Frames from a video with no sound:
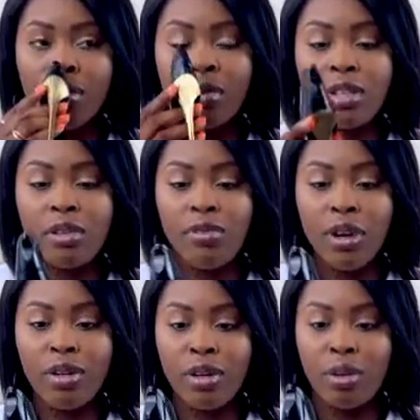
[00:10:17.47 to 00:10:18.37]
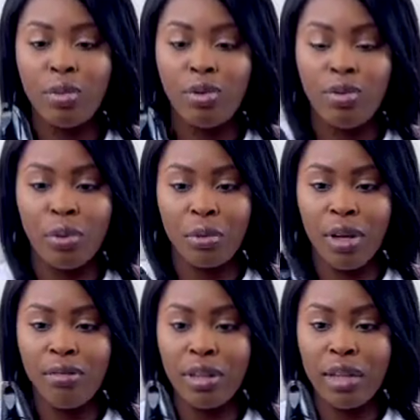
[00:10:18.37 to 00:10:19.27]
a very good perfume. I
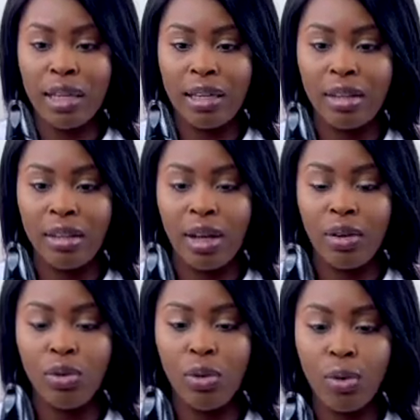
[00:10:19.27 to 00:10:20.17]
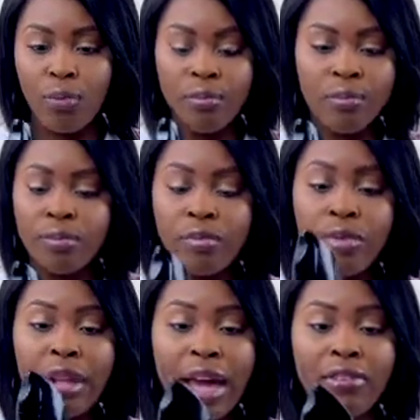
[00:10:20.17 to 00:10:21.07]
really like it. I don't know,
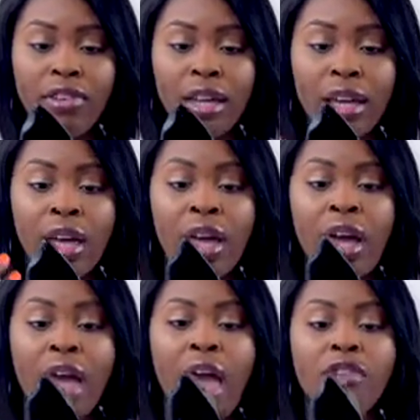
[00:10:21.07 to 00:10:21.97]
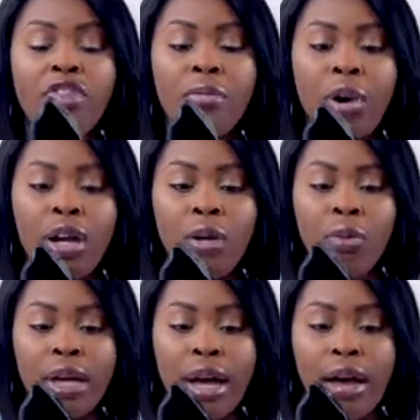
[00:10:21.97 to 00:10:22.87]
I feel like everybody would
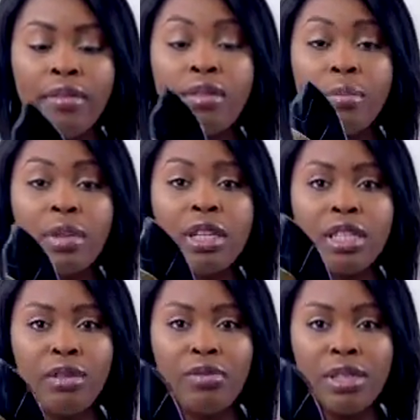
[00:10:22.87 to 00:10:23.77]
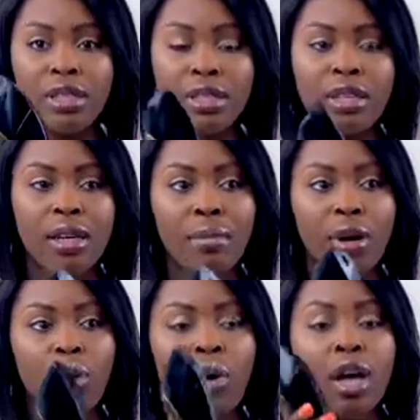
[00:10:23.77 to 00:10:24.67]
have something different to say
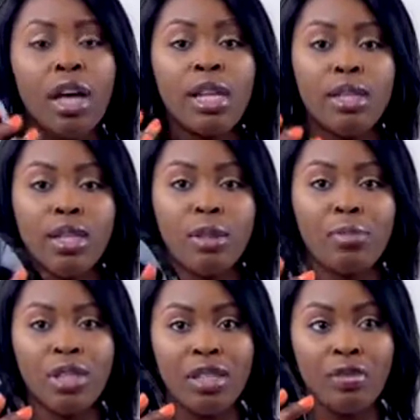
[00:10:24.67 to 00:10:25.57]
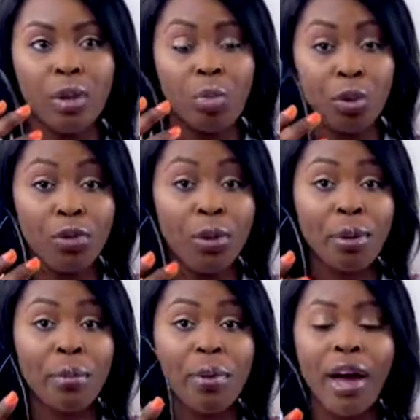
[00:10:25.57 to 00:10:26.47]
about this specific
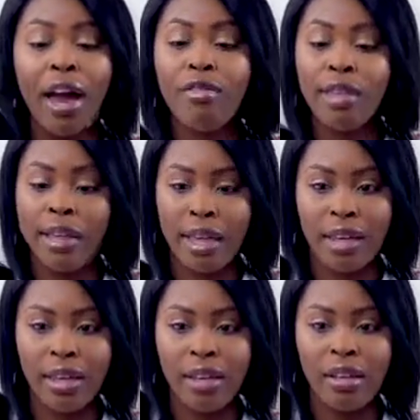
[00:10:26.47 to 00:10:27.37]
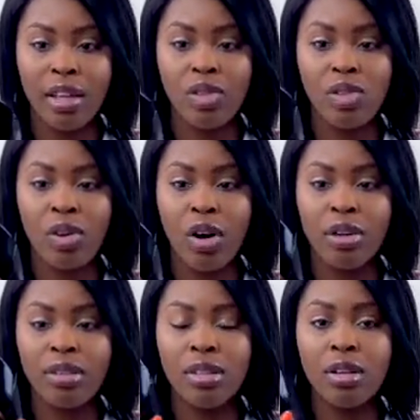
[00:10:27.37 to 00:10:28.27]
perfume, but I really like it. It's
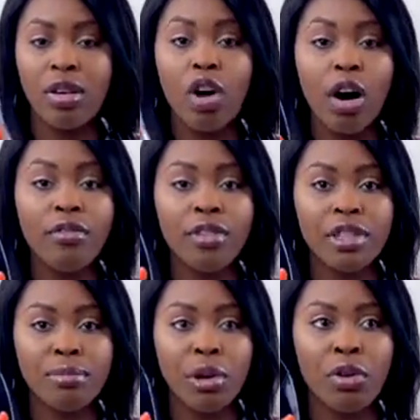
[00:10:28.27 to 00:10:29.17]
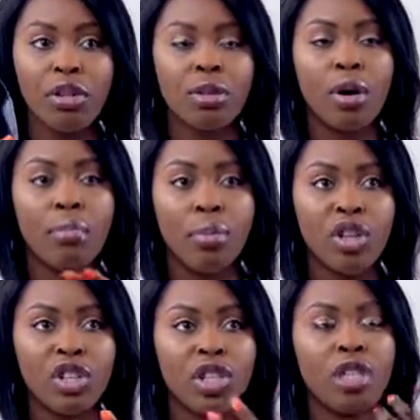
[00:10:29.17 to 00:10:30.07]
not the coffee smell, it's not
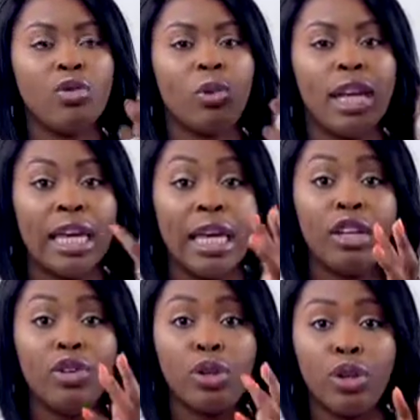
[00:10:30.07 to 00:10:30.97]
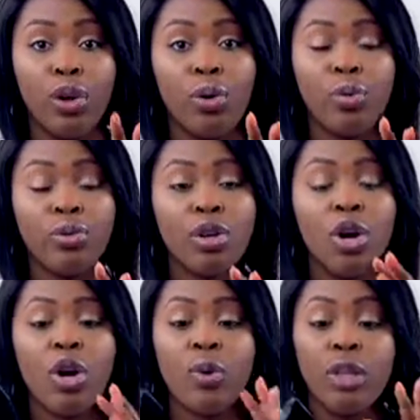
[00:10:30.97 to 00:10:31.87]
pungent or like in your nose,
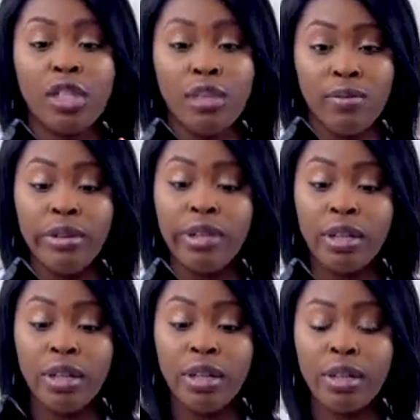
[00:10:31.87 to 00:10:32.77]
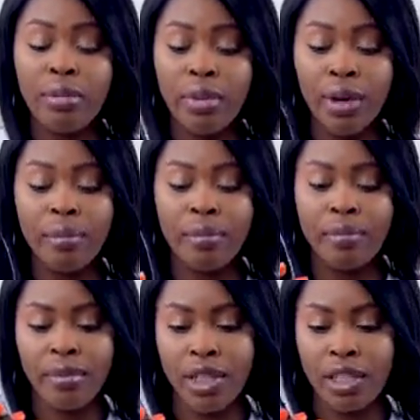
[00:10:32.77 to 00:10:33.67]
which is very good, but
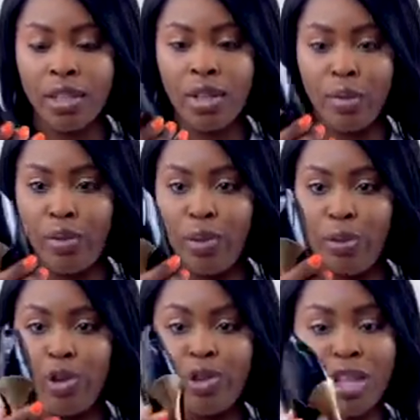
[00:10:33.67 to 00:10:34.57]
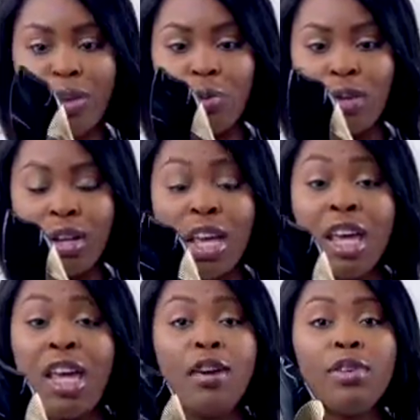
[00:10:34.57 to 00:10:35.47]
it's a good perfume. You should get one.
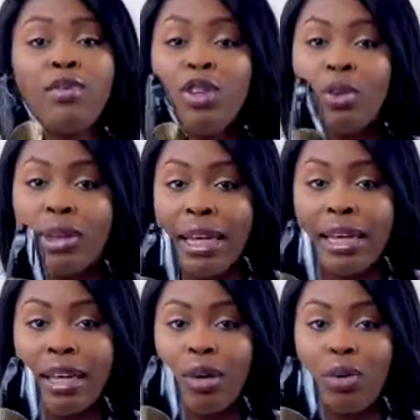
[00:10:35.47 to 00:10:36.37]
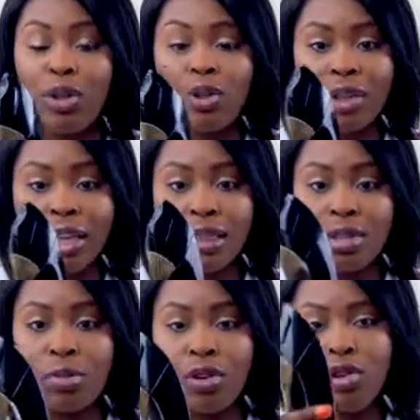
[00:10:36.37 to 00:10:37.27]
Even if you don't like it or you don't like the
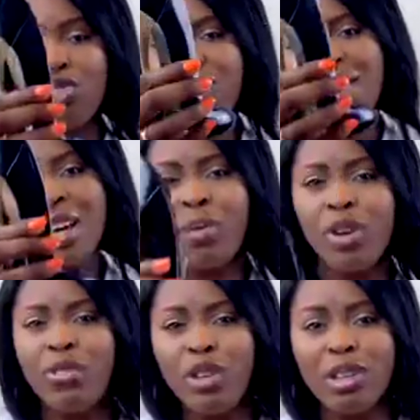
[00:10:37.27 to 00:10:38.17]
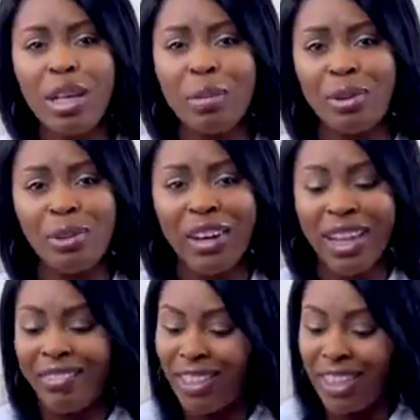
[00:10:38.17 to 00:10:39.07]
smell, you should just get one for your table. I
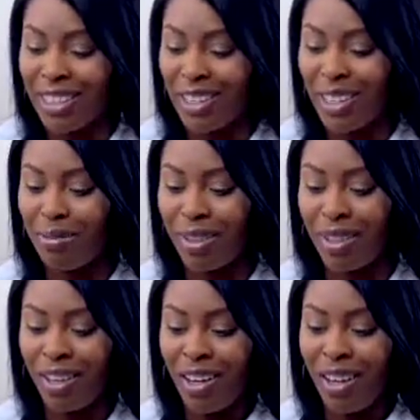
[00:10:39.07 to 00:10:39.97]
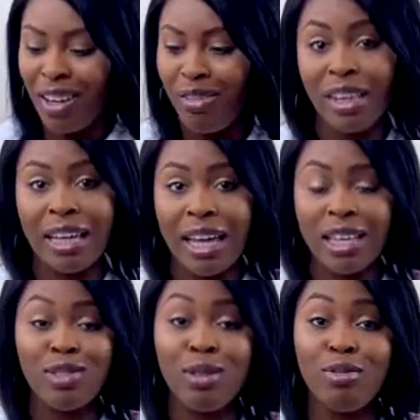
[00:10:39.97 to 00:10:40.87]
feel like it's gonna be really
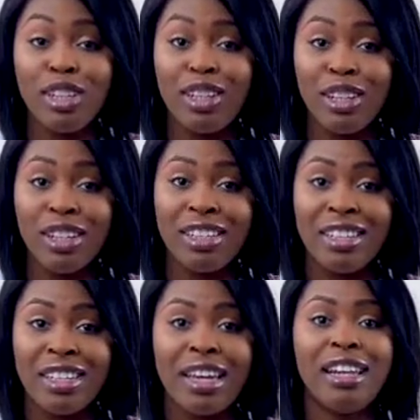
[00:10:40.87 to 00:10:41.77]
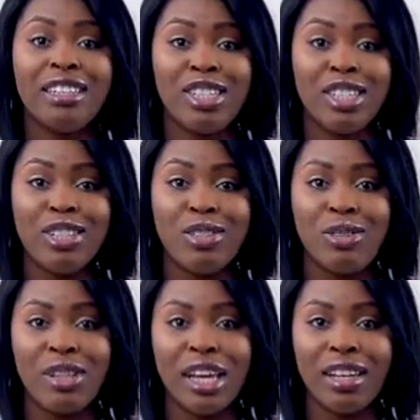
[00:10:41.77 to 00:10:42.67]
nice or a really good addition to
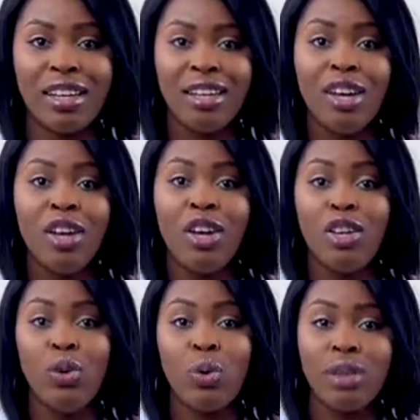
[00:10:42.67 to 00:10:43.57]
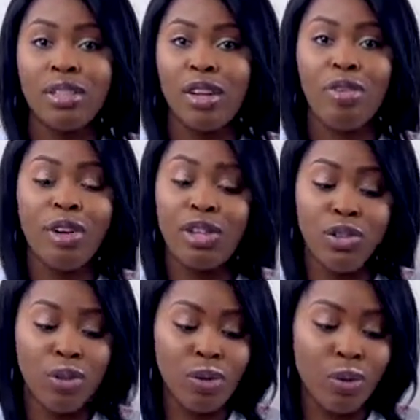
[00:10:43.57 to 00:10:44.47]
like your
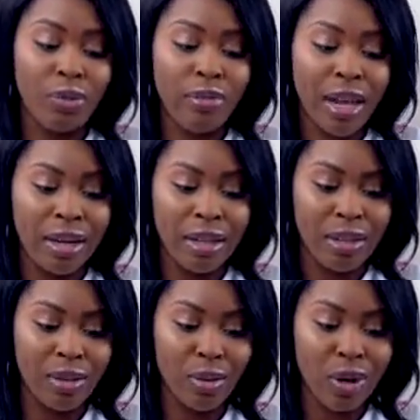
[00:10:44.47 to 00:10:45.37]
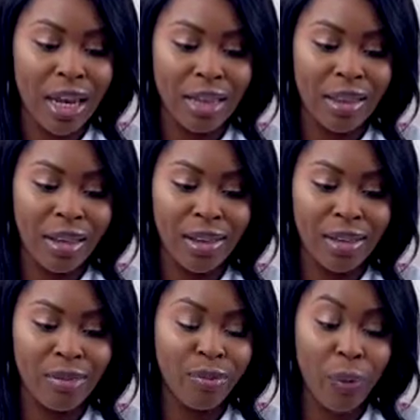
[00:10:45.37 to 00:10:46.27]
decoration or your vanity or anything
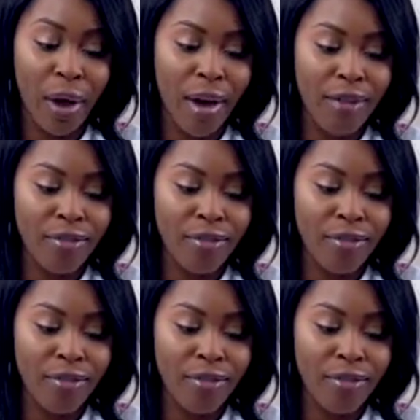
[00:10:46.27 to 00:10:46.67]
you have.